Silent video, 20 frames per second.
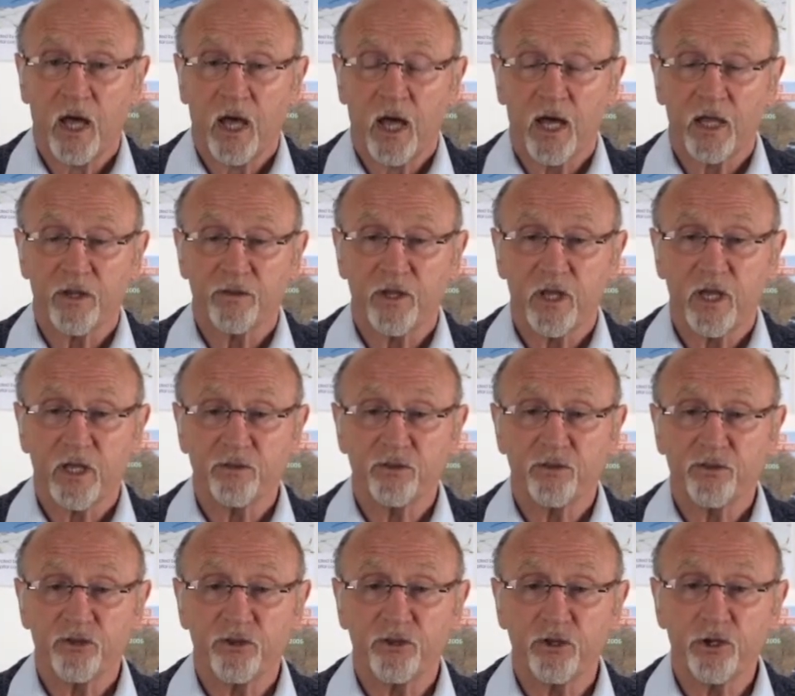And then
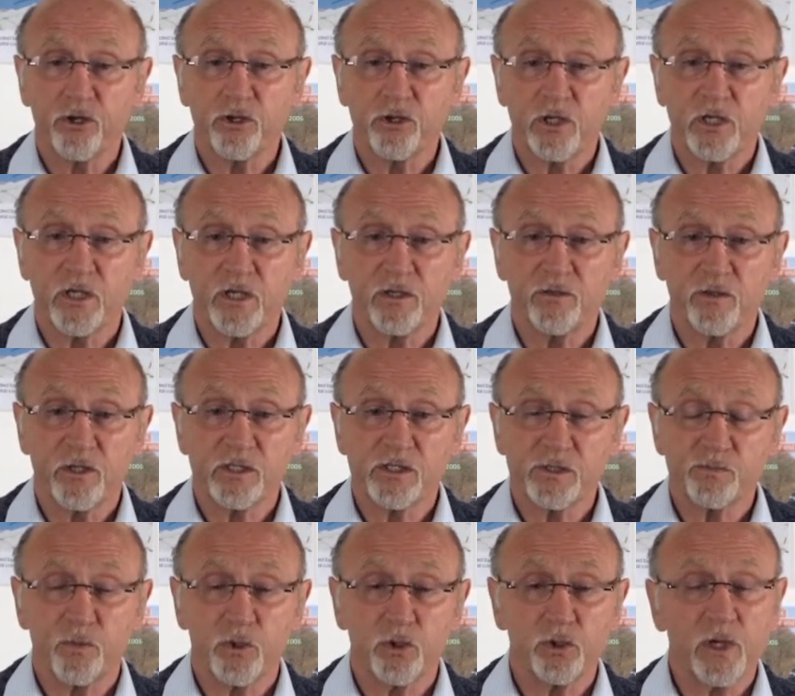thirdly, this
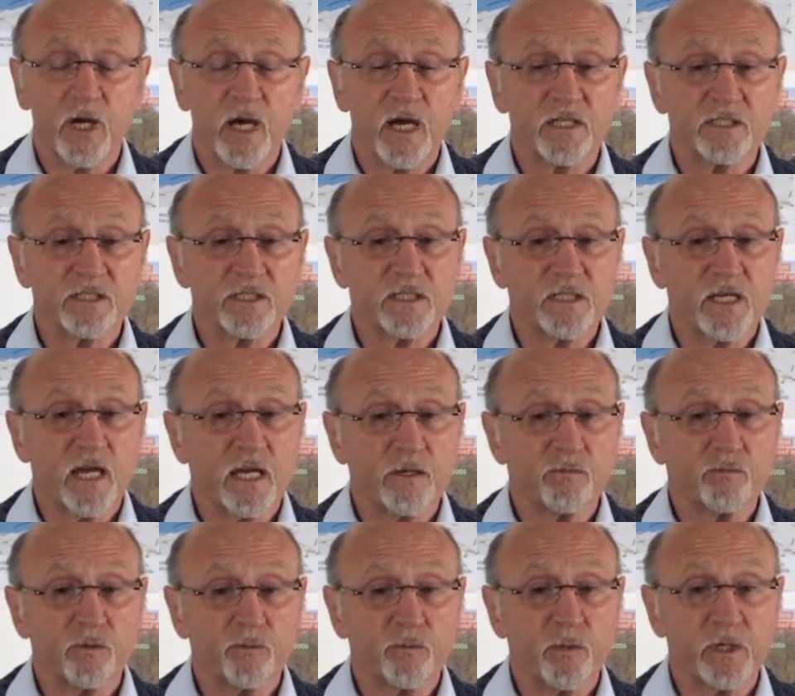book has a
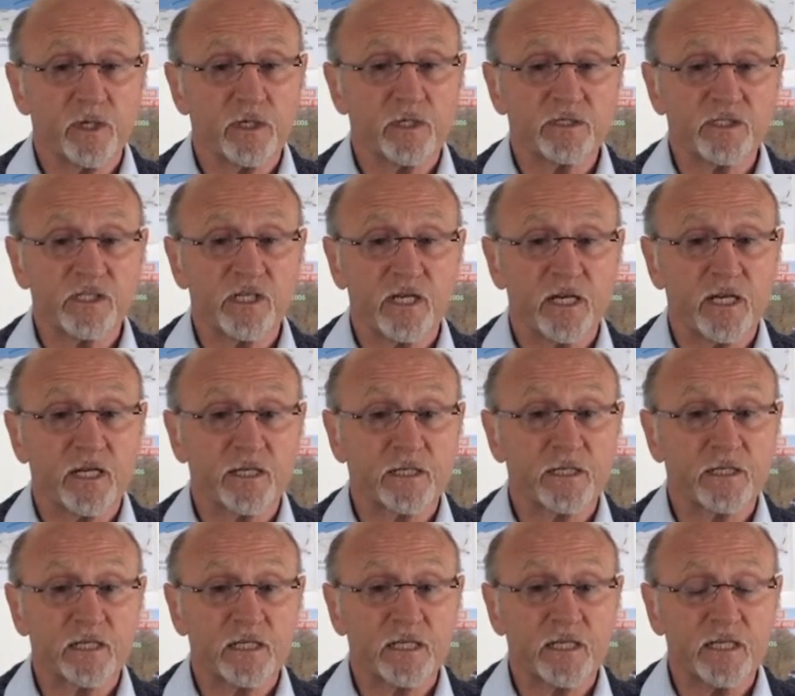capability and
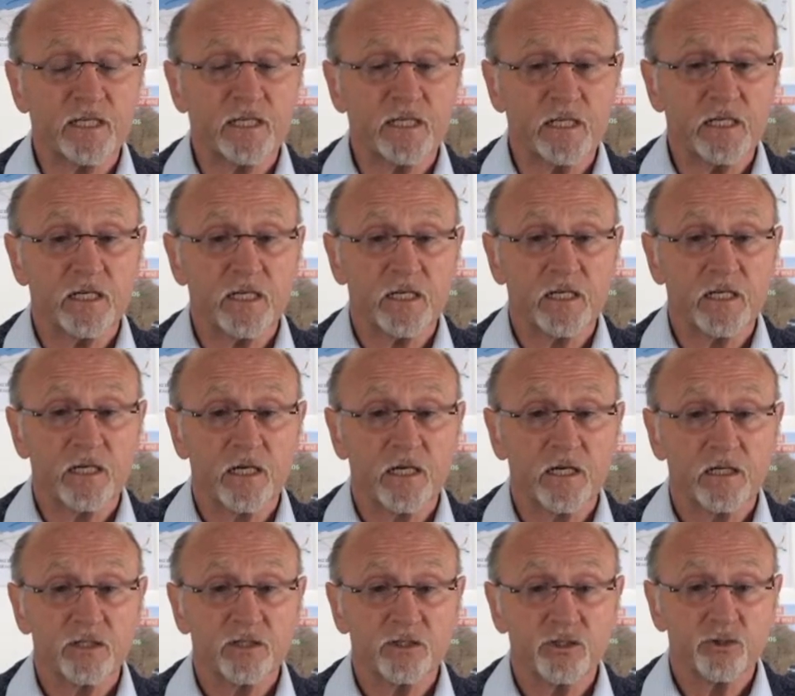a link
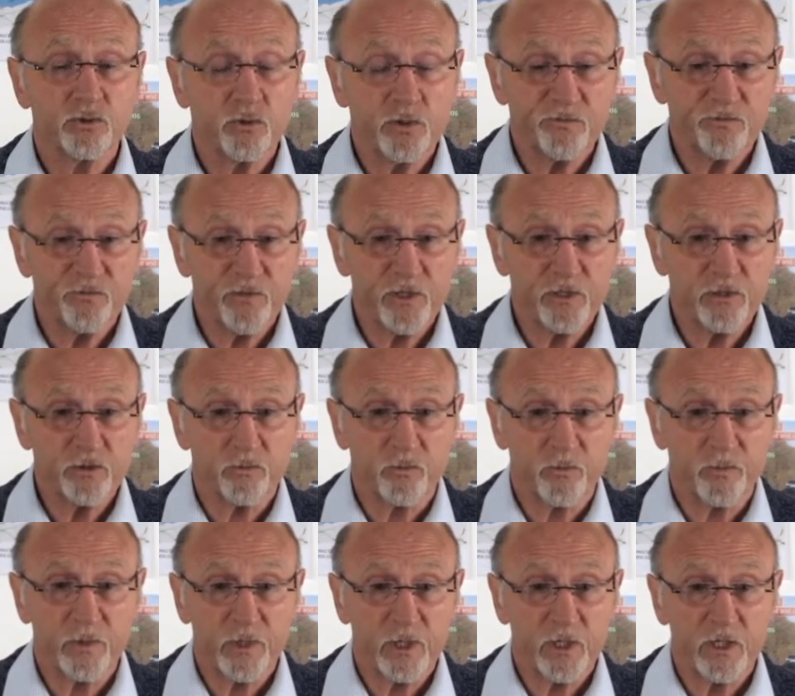to a
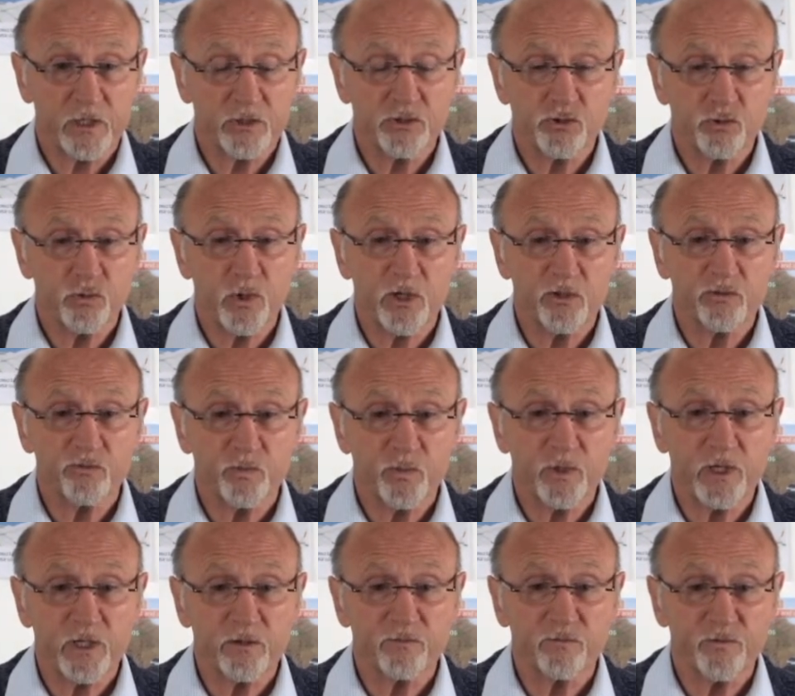film, a
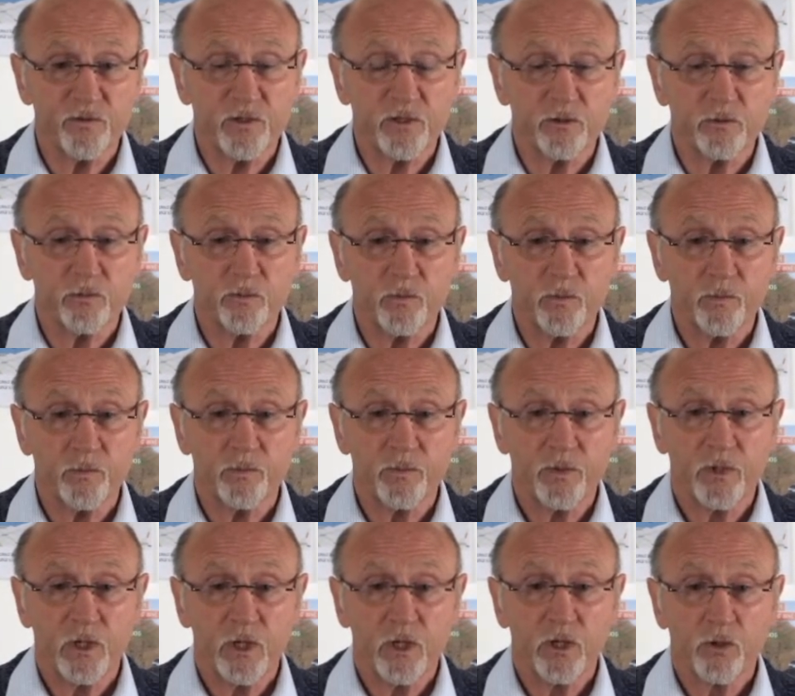12-minute film,
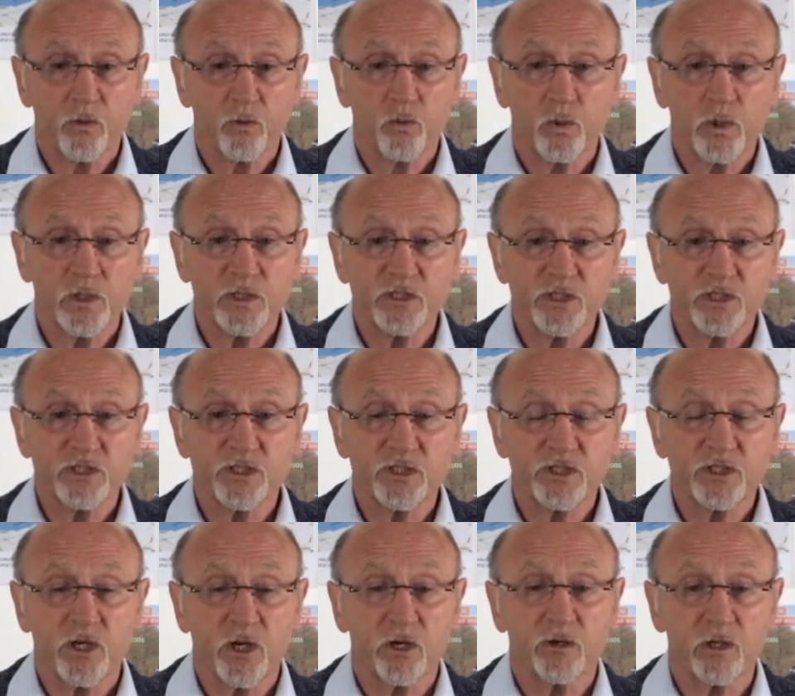which is
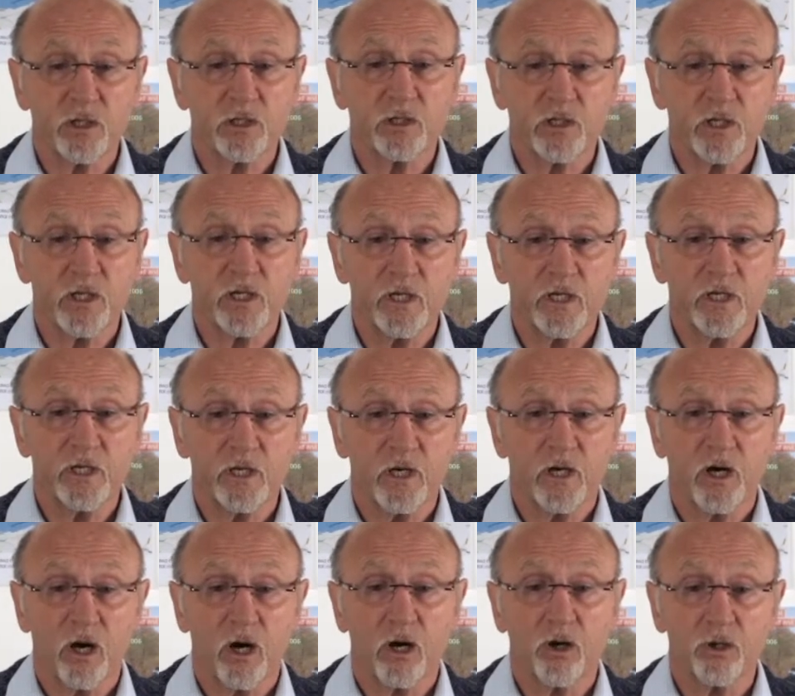currently
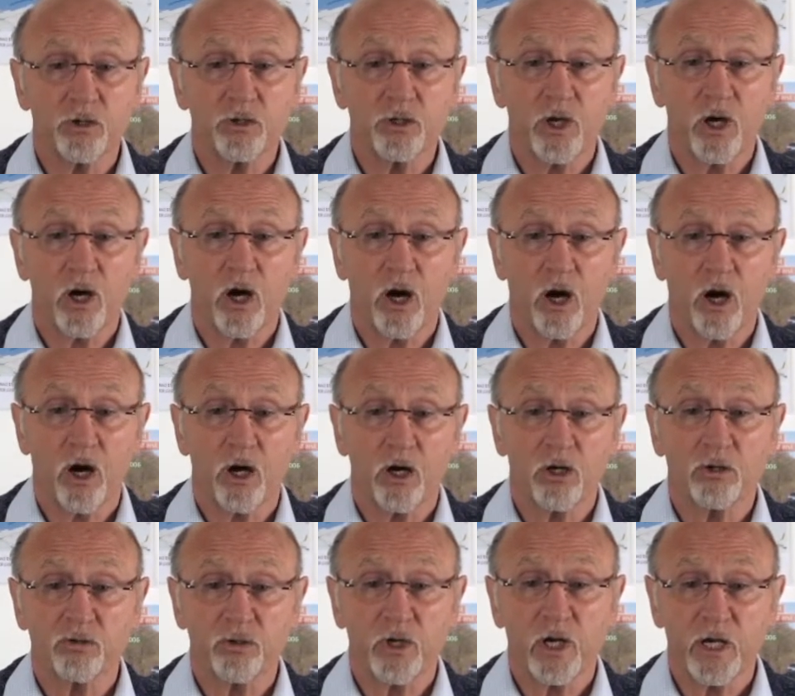on
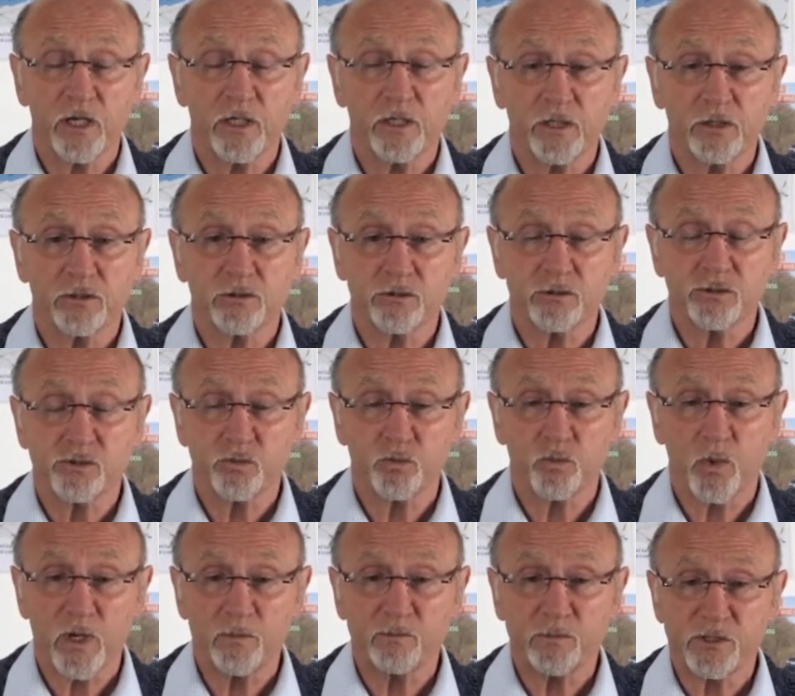Heart Radio's
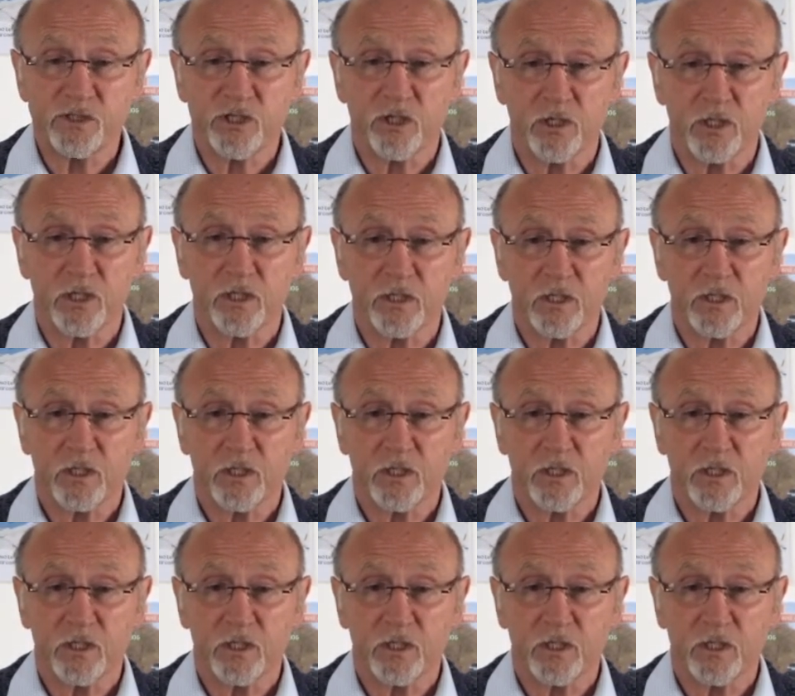website.